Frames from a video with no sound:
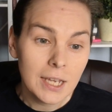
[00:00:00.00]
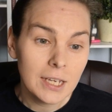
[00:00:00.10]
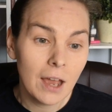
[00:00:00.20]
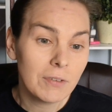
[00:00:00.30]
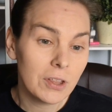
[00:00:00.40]
He
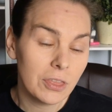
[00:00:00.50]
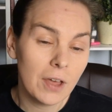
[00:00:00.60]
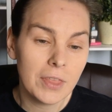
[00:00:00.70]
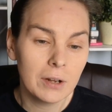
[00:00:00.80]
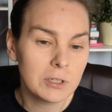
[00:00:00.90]
never
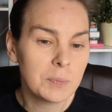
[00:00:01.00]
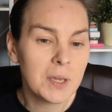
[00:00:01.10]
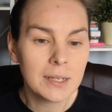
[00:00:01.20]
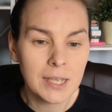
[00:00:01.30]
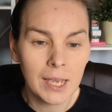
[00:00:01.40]
thought that it was
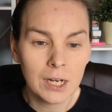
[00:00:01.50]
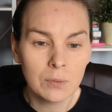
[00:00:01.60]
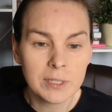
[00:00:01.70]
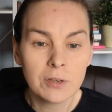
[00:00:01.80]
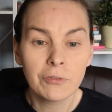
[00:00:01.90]
because
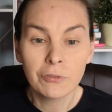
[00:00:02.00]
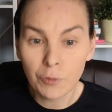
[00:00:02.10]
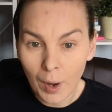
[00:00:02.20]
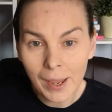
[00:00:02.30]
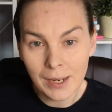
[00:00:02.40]
Hannah was
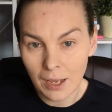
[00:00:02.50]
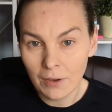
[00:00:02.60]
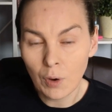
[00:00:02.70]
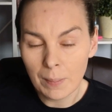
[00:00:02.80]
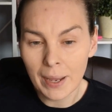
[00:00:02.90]
afraid
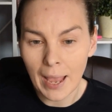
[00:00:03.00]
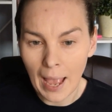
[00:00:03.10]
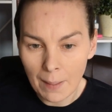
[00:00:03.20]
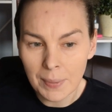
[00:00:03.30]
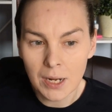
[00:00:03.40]
of what might
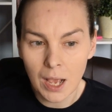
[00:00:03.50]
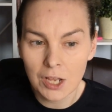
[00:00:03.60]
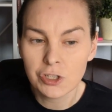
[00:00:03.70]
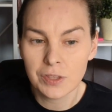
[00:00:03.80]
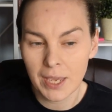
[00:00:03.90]
happen
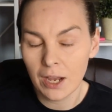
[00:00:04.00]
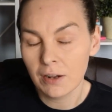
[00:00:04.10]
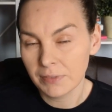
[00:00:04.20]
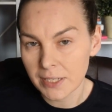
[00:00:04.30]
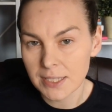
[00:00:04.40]
under the
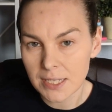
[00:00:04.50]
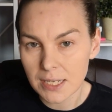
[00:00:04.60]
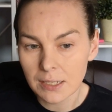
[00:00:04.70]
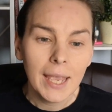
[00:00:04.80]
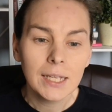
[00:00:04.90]
care of
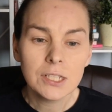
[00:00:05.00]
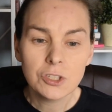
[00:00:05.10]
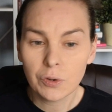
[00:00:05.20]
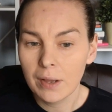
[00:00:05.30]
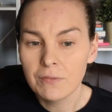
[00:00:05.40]
Lindsay. Hannah's
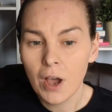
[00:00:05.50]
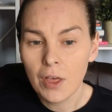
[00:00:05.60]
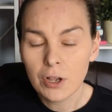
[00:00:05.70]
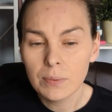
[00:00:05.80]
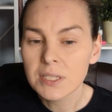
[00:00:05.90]

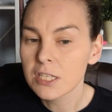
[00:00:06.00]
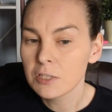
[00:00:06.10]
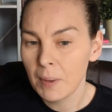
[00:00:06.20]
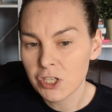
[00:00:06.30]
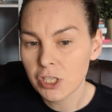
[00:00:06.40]
grandfather was
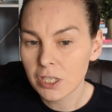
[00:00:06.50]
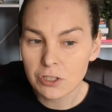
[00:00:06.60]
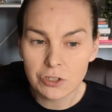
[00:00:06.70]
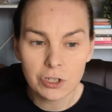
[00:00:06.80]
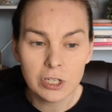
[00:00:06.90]
especially
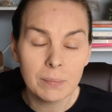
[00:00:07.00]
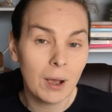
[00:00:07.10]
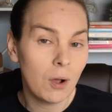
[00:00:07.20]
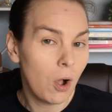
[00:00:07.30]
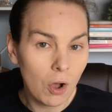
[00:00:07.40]
concerned
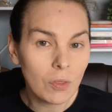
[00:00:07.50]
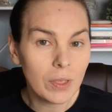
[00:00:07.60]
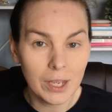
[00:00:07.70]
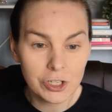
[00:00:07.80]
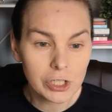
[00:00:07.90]
about all
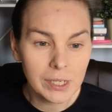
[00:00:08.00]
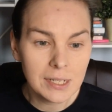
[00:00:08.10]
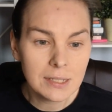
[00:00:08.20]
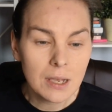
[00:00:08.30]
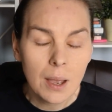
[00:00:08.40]
the
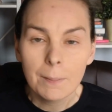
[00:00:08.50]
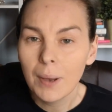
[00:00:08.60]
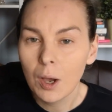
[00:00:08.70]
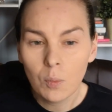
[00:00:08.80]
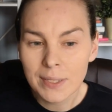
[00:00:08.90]
injuries,
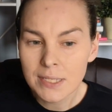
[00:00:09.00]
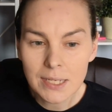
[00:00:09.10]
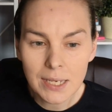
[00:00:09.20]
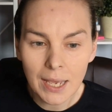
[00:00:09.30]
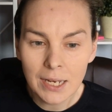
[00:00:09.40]
but once
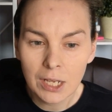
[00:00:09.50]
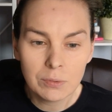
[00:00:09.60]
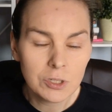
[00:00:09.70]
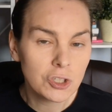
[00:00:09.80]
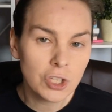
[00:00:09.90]
again, it
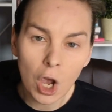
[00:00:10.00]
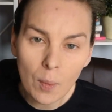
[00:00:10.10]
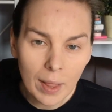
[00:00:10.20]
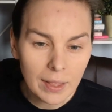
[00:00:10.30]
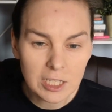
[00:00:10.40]
was so
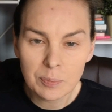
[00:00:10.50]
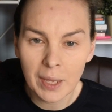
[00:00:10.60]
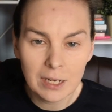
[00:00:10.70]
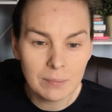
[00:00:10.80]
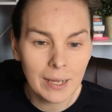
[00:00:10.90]
well
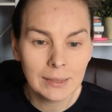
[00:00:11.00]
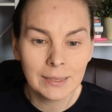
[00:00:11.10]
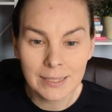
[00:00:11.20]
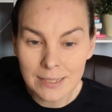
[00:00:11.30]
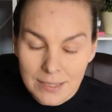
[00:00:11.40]
explained by
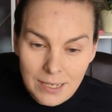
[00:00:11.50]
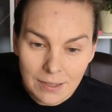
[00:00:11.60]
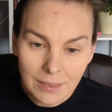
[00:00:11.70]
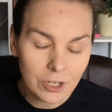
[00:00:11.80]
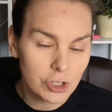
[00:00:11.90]

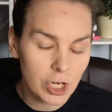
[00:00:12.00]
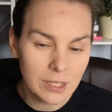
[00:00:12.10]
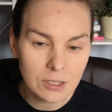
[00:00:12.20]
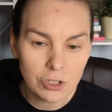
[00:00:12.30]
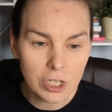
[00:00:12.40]
Lindsay that
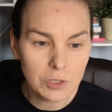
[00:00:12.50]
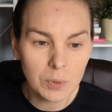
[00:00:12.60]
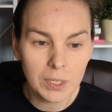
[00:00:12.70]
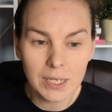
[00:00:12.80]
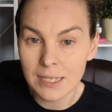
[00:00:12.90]
Jason just
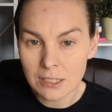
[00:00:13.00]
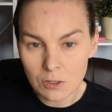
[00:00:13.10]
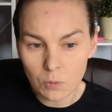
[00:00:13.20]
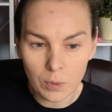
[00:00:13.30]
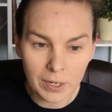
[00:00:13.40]
would ease
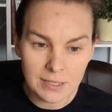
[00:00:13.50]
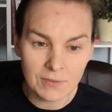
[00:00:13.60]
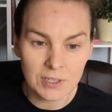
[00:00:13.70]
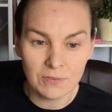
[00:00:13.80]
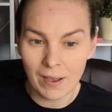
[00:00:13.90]
the worries
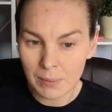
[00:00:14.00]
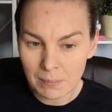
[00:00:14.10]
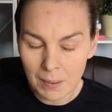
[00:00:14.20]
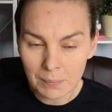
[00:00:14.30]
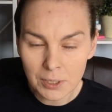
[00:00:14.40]
of his family
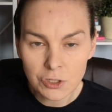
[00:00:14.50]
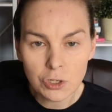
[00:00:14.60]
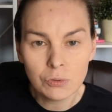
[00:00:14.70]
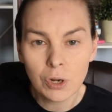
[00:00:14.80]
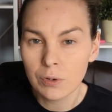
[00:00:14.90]
members
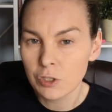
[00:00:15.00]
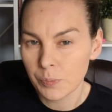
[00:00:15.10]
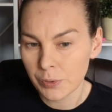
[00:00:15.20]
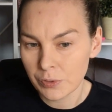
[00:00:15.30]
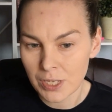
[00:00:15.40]
who
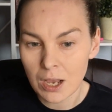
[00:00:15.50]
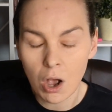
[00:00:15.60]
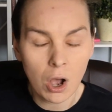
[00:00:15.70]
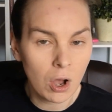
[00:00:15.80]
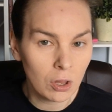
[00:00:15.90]
noticed bruising
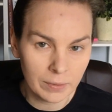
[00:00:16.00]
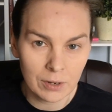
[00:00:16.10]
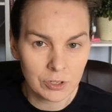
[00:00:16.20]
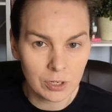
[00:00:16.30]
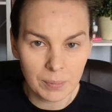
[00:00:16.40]
all
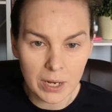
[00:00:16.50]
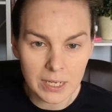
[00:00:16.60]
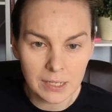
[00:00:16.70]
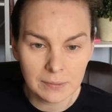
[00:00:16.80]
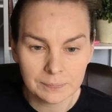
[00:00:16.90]
around her
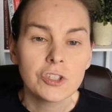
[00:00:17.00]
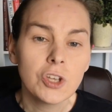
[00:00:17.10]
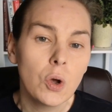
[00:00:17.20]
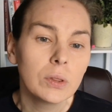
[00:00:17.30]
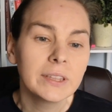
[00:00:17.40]
body.
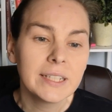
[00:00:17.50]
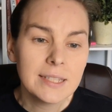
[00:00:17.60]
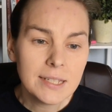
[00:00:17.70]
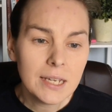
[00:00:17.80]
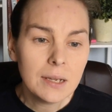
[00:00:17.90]
So
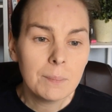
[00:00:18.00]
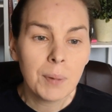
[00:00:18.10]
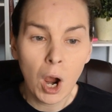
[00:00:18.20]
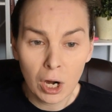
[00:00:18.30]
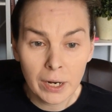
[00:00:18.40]
Lindsay
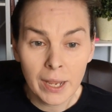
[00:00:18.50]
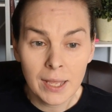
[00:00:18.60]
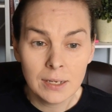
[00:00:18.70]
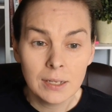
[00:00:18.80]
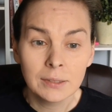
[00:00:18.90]

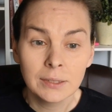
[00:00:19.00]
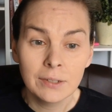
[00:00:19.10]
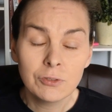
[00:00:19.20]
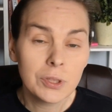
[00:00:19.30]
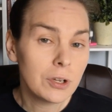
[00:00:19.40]
Partin
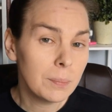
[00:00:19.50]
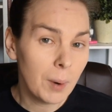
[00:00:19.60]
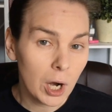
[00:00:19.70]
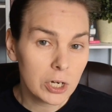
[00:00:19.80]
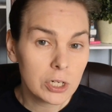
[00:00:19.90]
lived with her
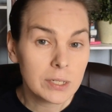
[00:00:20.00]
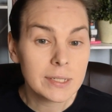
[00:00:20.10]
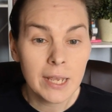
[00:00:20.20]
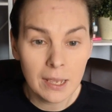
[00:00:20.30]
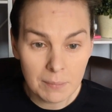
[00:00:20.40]
partner
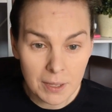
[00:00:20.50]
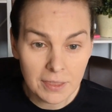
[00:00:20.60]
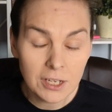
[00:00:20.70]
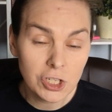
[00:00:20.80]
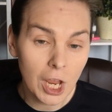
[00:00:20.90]

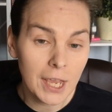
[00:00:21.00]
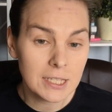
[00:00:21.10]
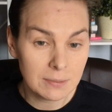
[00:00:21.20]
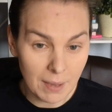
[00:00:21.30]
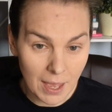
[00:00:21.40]
Timothy J.
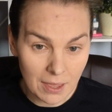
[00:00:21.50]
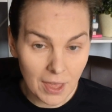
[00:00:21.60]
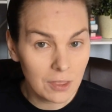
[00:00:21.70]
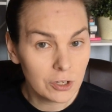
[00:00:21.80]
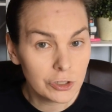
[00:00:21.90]
Smith
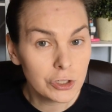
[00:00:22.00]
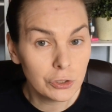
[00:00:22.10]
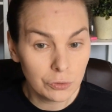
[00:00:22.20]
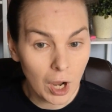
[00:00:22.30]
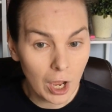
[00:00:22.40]
and their
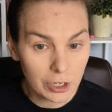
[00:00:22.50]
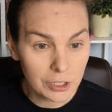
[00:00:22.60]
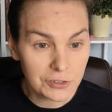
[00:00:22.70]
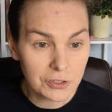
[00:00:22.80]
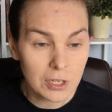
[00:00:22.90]
2
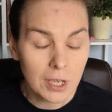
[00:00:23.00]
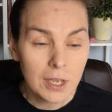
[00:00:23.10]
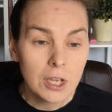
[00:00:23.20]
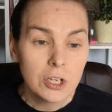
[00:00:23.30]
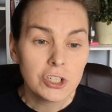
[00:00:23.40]
daughters.
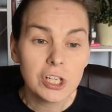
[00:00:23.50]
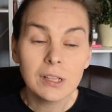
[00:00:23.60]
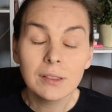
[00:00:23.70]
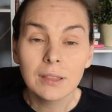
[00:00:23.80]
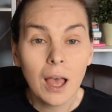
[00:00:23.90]
She
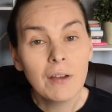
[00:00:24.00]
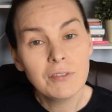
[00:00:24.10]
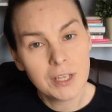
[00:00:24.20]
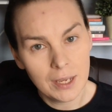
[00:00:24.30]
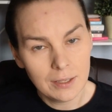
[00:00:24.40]

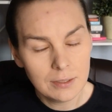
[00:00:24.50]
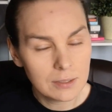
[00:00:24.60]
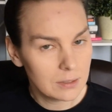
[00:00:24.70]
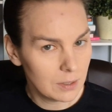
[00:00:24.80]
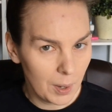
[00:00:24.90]
loved kids,
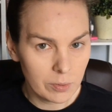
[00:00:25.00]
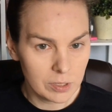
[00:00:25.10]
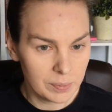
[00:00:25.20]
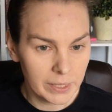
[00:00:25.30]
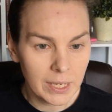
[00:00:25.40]

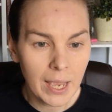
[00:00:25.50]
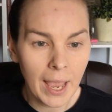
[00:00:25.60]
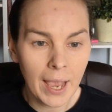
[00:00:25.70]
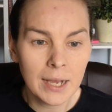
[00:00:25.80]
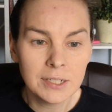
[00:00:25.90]
supposedly,
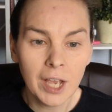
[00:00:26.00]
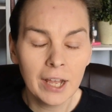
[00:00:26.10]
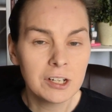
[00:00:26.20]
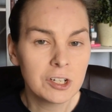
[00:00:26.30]
and had